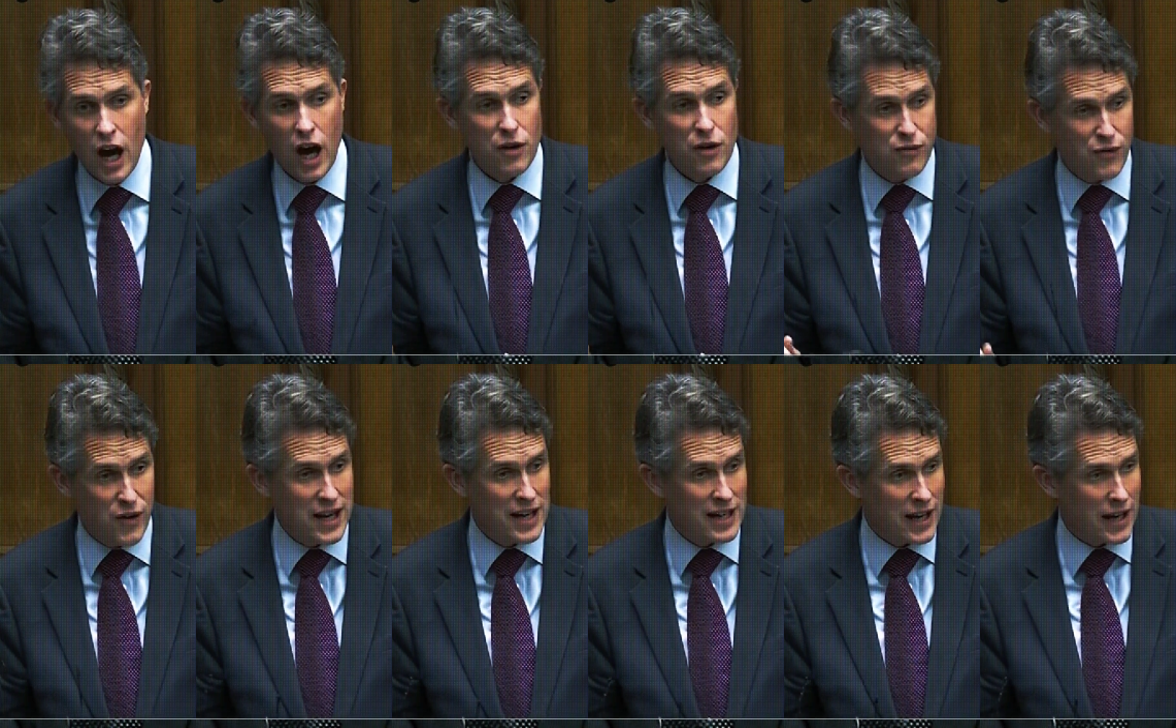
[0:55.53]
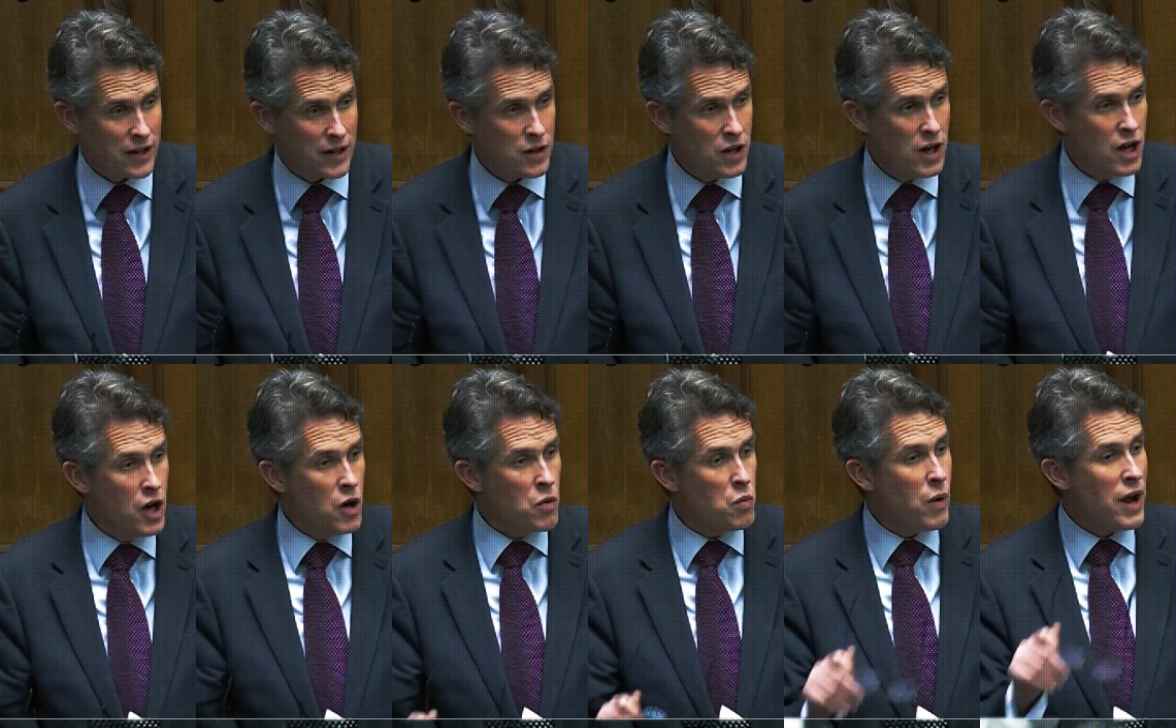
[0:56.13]
are feeling
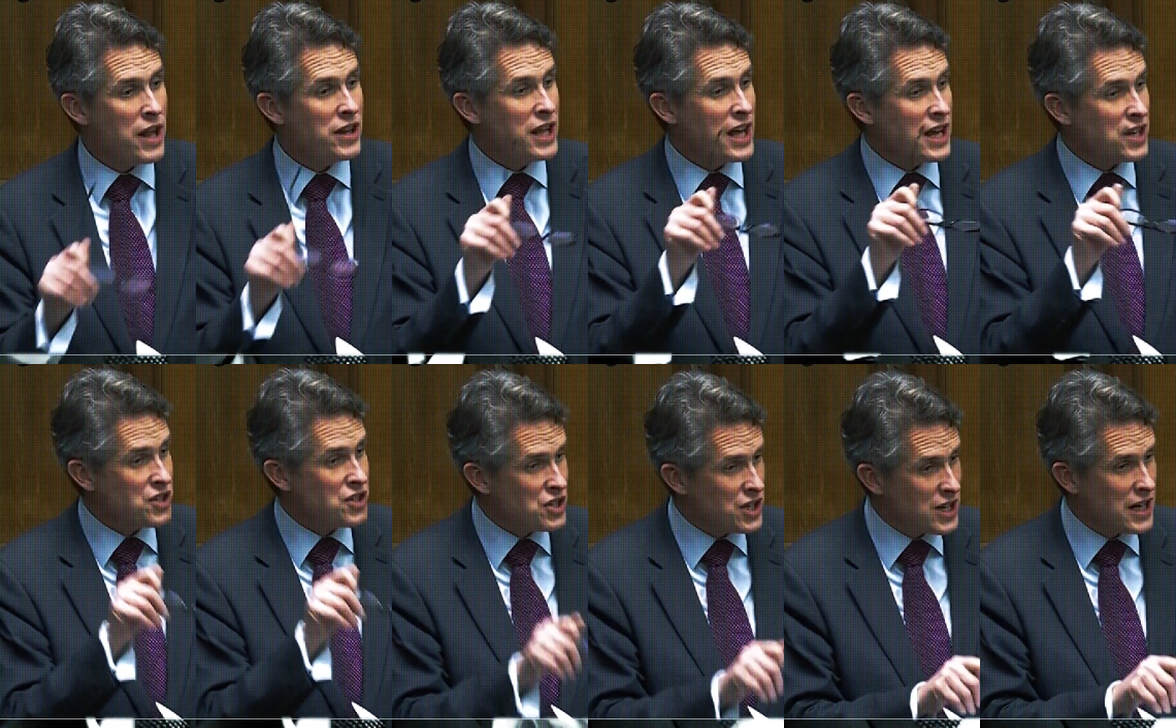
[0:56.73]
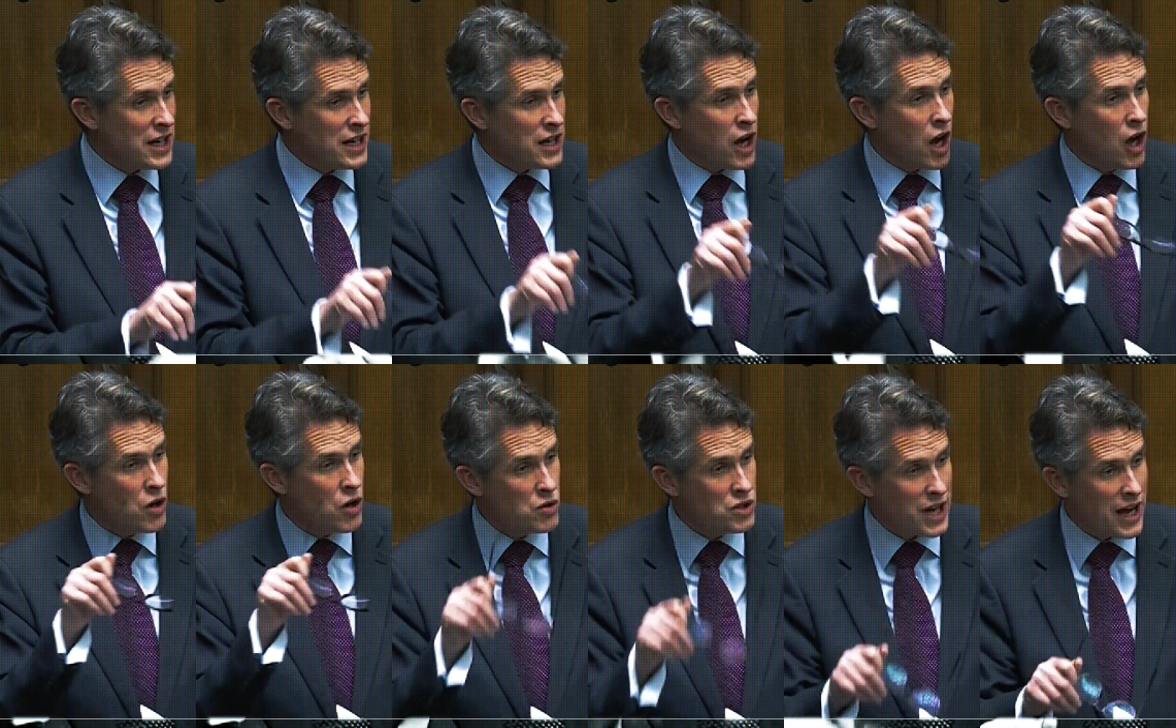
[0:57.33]
when they're seeing
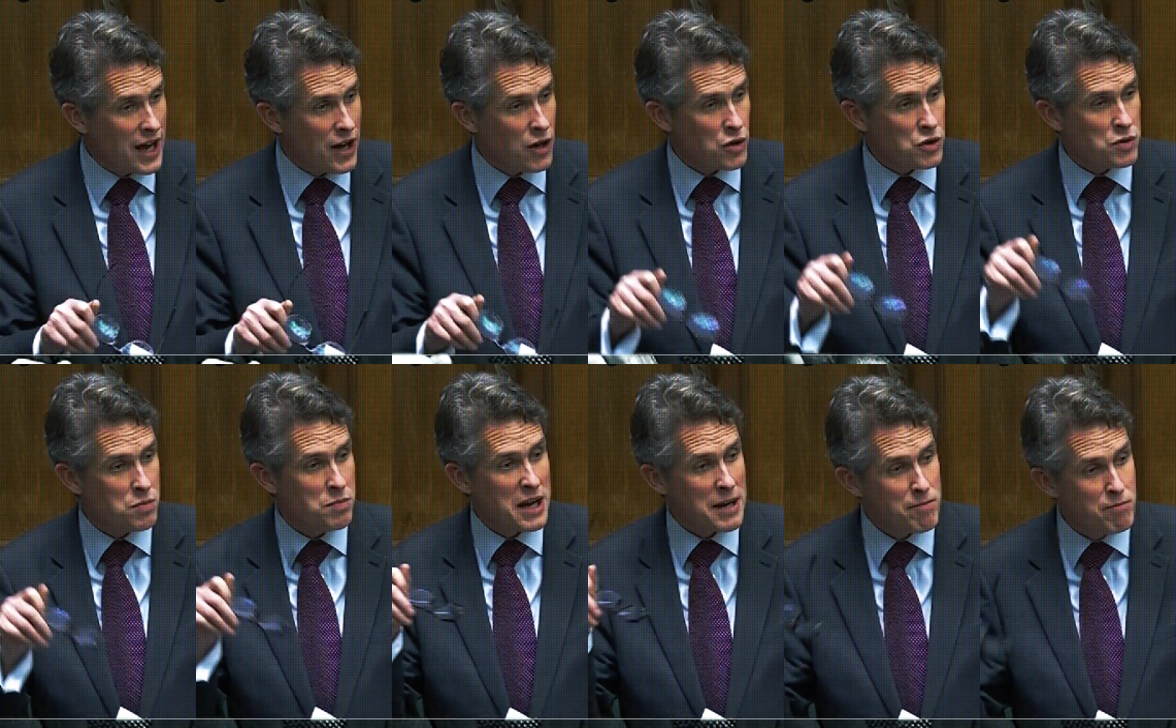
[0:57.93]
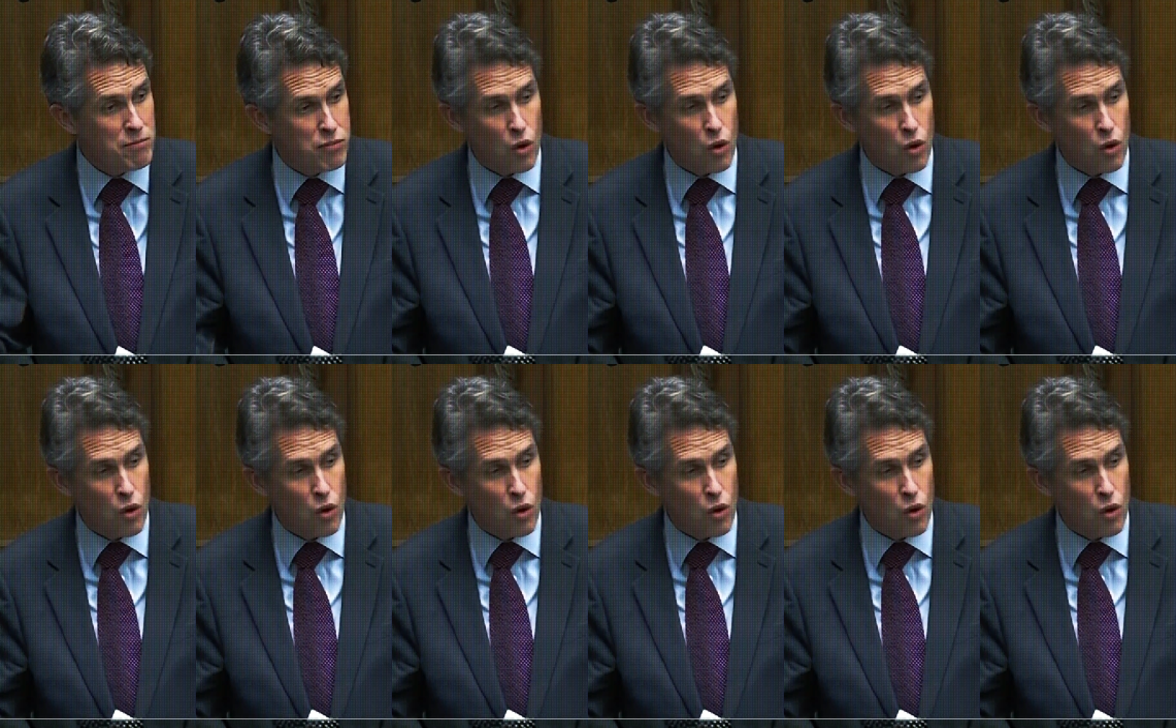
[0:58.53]
hotels being